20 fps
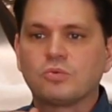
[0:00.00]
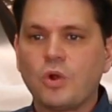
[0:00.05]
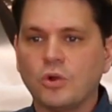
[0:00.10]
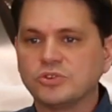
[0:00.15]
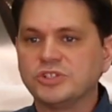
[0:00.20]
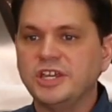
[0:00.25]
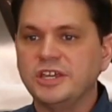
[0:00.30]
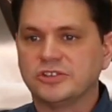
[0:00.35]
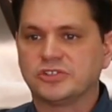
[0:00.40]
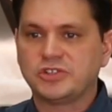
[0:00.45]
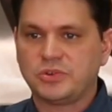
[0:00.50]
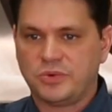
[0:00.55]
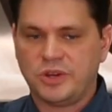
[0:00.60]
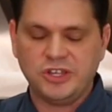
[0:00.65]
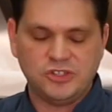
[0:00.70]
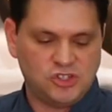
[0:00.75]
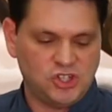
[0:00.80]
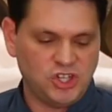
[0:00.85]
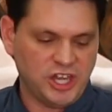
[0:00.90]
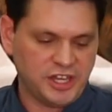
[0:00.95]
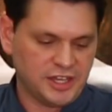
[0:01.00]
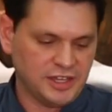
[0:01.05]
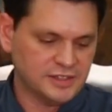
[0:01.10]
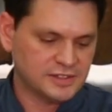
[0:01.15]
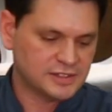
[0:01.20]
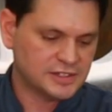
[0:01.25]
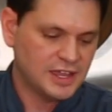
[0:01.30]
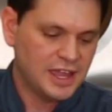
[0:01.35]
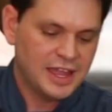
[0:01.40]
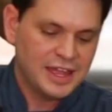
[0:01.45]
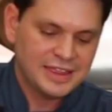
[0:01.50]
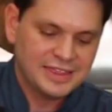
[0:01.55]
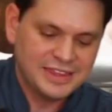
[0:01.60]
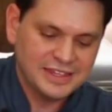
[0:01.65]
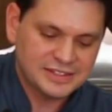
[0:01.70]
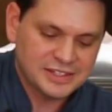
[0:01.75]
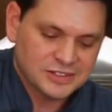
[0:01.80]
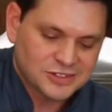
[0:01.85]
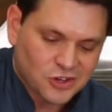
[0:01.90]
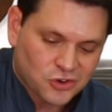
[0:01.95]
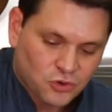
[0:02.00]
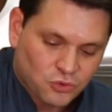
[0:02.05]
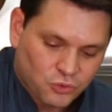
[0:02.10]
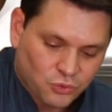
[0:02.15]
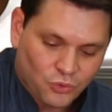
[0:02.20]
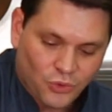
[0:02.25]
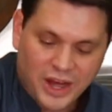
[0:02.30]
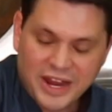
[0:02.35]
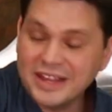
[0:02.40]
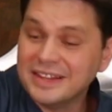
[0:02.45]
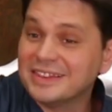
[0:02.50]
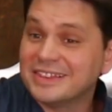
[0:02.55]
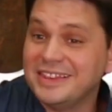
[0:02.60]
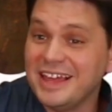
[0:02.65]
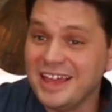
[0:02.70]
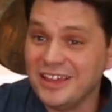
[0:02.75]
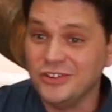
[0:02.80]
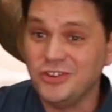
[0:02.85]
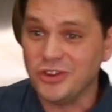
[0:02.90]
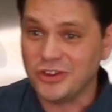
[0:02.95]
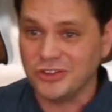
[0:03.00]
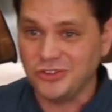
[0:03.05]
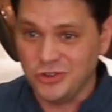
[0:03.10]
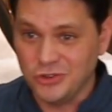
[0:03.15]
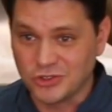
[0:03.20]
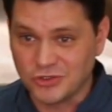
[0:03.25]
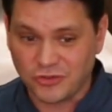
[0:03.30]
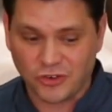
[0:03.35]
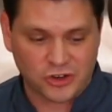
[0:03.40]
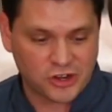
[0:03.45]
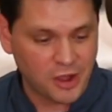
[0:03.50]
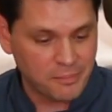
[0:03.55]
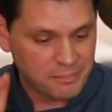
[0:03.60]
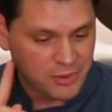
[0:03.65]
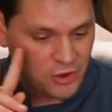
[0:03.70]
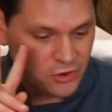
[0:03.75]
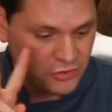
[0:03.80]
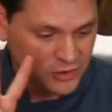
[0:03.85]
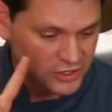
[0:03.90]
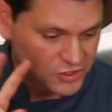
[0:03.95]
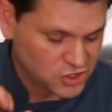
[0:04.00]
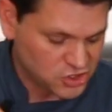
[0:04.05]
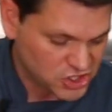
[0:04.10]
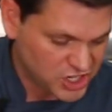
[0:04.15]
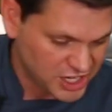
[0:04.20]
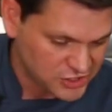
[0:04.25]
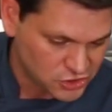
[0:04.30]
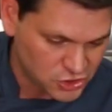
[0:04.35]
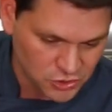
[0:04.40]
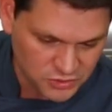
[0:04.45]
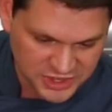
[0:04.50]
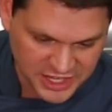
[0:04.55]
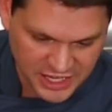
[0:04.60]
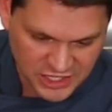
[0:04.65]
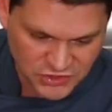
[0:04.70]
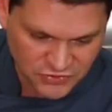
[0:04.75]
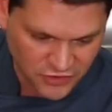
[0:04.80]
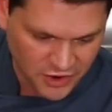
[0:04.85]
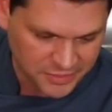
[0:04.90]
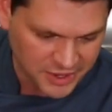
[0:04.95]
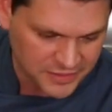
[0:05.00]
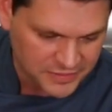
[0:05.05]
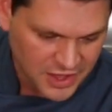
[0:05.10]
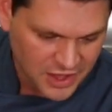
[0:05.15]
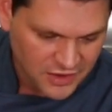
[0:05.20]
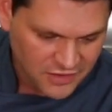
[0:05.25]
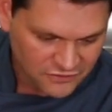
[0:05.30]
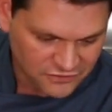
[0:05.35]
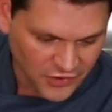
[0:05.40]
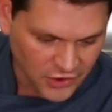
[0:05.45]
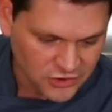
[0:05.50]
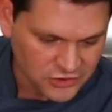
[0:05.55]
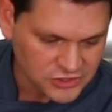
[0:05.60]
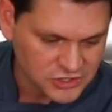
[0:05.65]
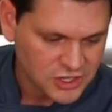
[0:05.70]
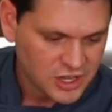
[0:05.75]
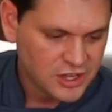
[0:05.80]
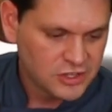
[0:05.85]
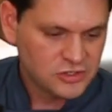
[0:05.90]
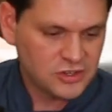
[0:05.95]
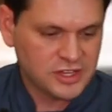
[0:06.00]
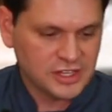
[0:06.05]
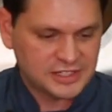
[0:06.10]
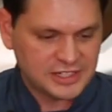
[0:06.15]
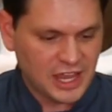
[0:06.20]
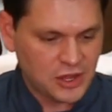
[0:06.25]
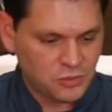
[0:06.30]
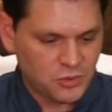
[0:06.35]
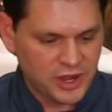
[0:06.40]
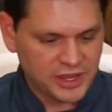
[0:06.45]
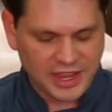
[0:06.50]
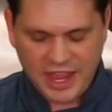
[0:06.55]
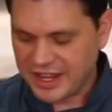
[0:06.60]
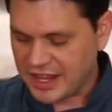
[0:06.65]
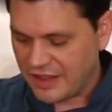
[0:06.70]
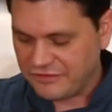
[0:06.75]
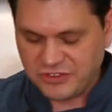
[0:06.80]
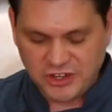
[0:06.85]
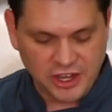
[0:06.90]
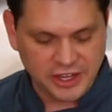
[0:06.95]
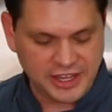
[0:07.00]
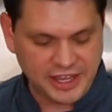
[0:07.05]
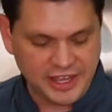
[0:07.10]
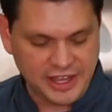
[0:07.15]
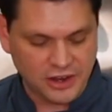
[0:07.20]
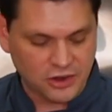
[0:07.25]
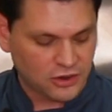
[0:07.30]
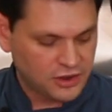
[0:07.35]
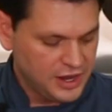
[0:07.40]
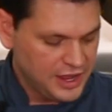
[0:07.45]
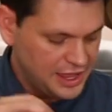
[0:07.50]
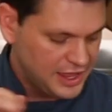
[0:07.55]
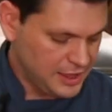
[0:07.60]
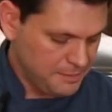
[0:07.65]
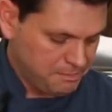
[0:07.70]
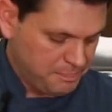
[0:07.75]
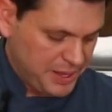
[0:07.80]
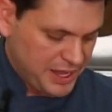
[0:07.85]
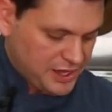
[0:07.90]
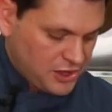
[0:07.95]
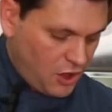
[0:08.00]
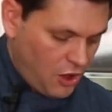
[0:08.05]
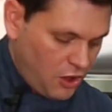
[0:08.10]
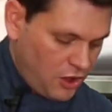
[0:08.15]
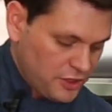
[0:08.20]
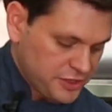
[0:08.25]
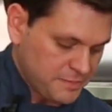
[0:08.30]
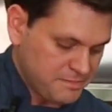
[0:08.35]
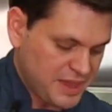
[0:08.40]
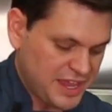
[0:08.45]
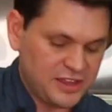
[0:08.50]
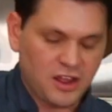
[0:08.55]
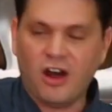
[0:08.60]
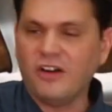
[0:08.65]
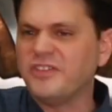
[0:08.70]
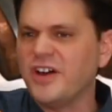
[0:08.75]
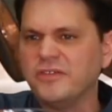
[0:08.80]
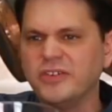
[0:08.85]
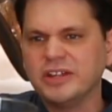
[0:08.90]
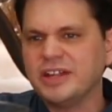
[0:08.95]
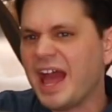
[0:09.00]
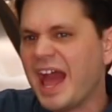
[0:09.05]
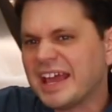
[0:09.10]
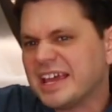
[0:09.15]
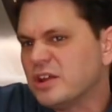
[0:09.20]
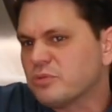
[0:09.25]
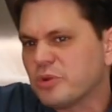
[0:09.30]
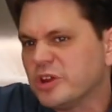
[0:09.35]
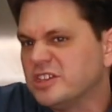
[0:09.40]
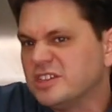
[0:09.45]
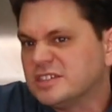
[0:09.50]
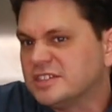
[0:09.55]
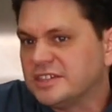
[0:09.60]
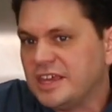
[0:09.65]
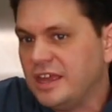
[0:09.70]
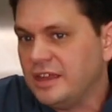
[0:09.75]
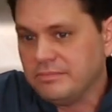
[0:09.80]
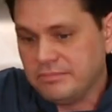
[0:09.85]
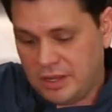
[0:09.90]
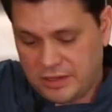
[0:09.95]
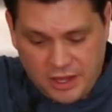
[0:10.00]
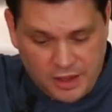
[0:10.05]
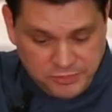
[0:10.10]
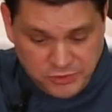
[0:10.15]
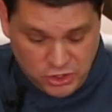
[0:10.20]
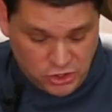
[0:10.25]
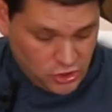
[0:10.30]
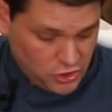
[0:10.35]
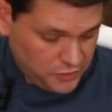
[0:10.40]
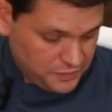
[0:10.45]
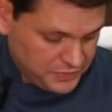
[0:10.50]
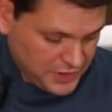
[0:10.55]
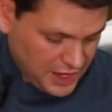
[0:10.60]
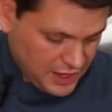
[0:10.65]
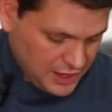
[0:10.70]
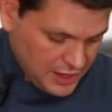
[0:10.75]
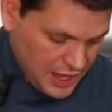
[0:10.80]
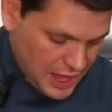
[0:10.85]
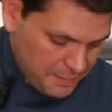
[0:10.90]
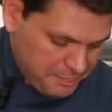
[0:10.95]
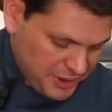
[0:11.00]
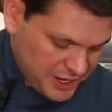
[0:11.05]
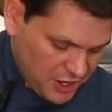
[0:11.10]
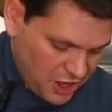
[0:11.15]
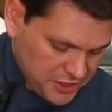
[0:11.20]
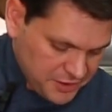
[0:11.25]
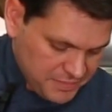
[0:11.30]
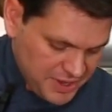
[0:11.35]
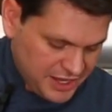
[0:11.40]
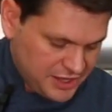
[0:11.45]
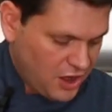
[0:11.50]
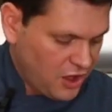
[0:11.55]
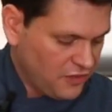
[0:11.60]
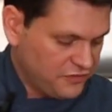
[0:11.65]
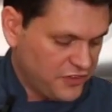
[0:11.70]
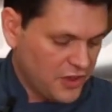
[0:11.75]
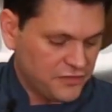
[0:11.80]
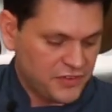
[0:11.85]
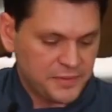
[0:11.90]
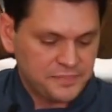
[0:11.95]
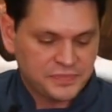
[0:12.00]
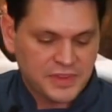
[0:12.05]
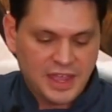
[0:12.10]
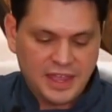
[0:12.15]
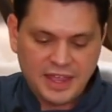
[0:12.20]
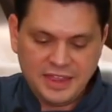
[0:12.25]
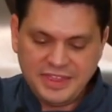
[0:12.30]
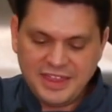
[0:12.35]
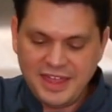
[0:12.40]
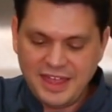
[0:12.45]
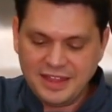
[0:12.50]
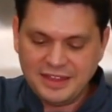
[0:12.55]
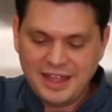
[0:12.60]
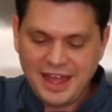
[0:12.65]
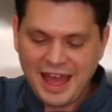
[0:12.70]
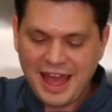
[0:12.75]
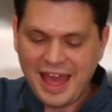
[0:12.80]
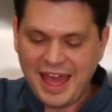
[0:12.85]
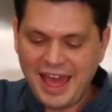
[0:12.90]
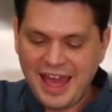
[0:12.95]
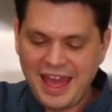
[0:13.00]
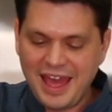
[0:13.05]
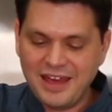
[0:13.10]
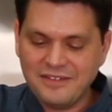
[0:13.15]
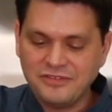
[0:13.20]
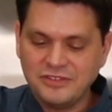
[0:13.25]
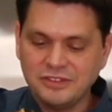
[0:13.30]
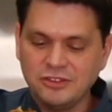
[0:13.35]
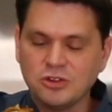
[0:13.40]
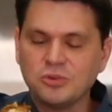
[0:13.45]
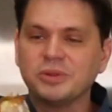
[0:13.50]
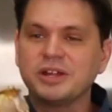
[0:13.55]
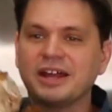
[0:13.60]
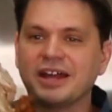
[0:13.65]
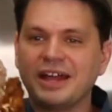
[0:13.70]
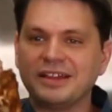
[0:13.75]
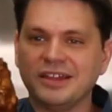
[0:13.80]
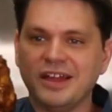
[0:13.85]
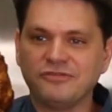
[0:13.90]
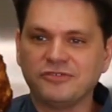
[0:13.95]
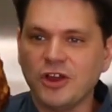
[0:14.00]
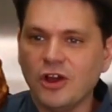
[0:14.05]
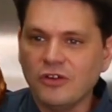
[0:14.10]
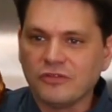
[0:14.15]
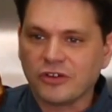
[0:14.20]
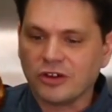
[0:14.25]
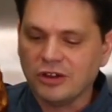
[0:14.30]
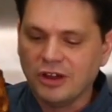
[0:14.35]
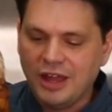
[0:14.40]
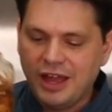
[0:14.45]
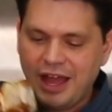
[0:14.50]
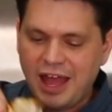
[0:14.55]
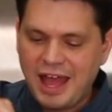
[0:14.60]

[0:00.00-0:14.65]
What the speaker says: rotisserie chickens? This is a great thing you could use for gumbo because you get two things from it. First, you can take one like I've done here and pick all the meat off of it. I get rid of the skin, but up to you. I pick all the meat off of it. And then I have, look what I got left over.